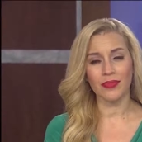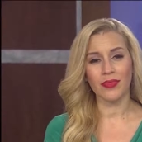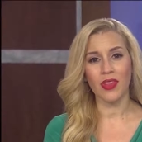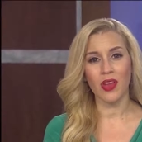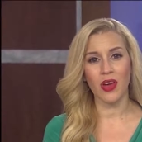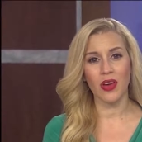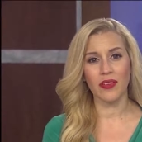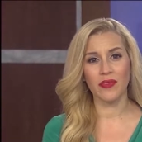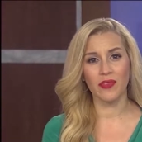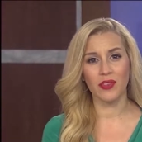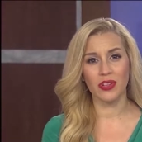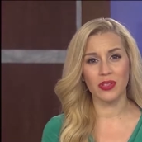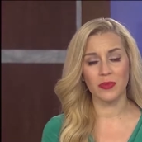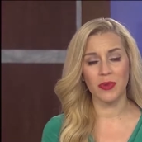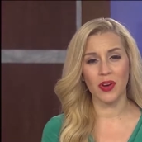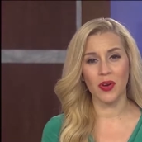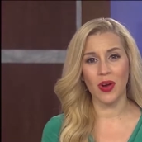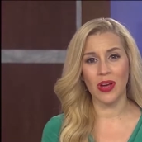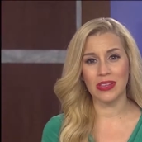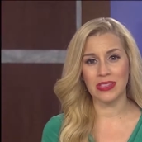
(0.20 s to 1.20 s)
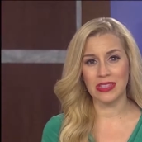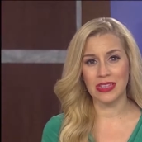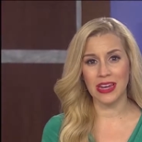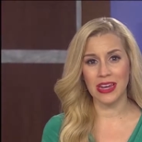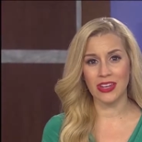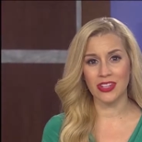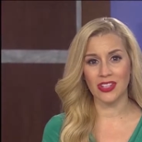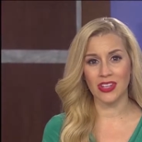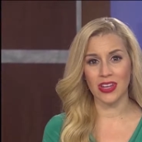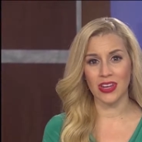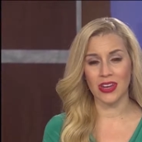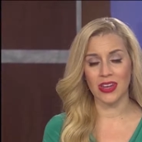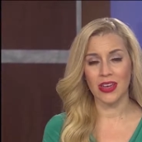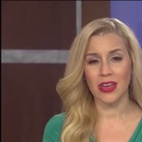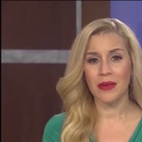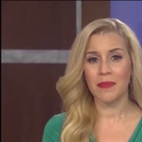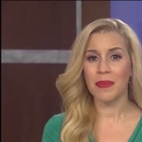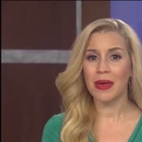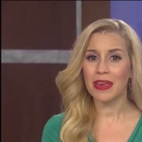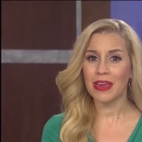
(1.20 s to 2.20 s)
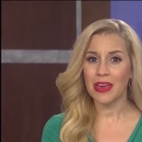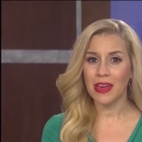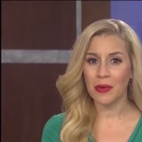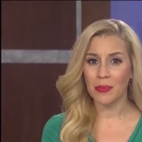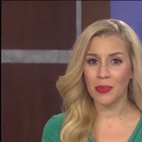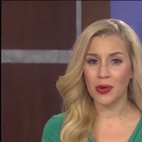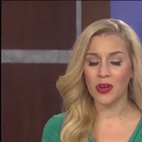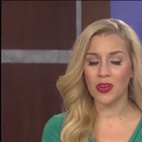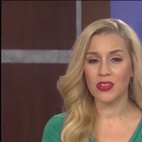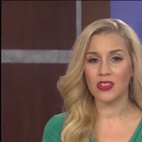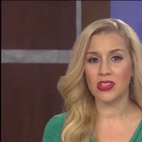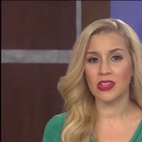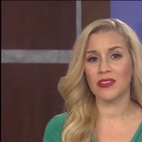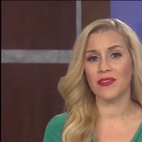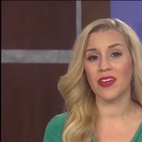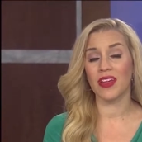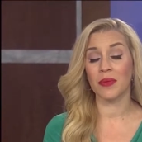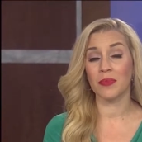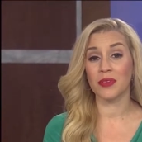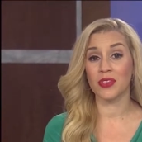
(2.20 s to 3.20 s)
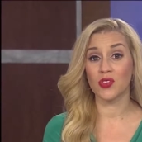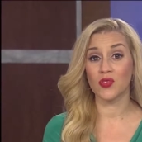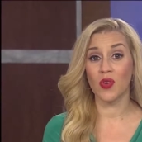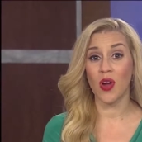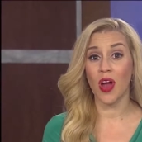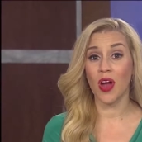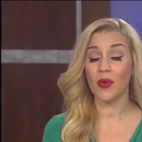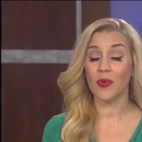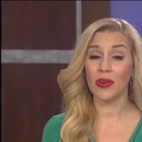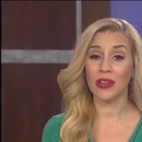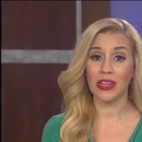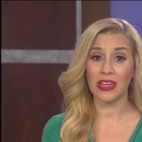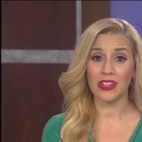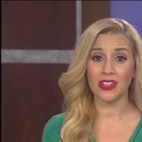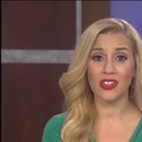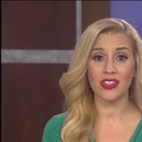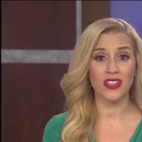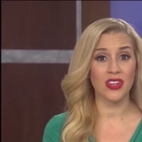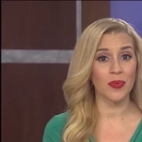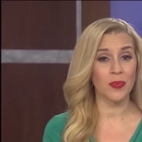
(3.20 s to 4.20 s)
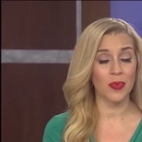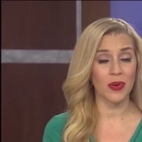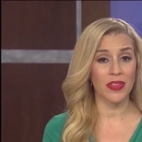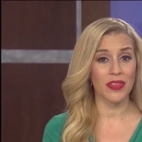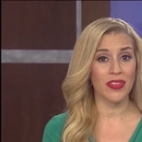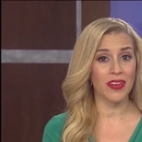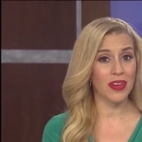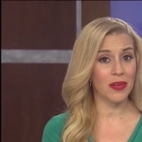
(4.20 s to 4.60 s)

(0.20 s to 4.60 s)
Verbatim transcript: law enforcement across the nation making a push to develop a strong relationship with the